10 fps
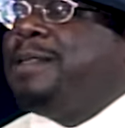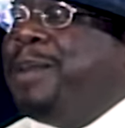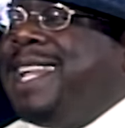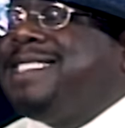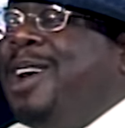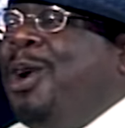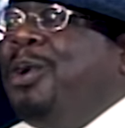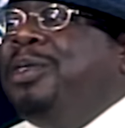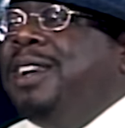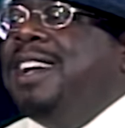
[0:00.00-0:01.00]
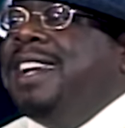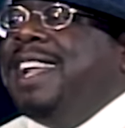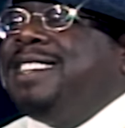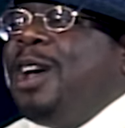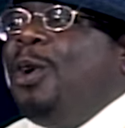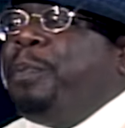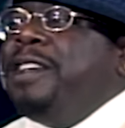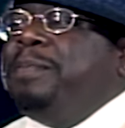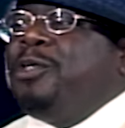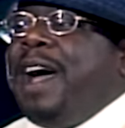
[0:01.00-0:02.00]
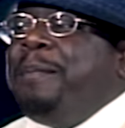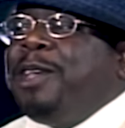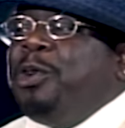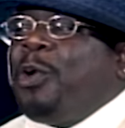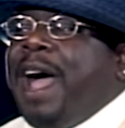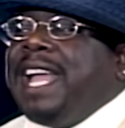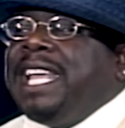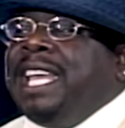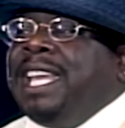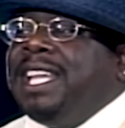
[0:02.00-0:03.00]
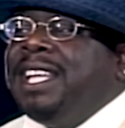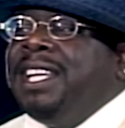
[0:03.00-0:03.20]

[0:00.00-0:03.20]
But that song, Prince be trying to make you cry at the end.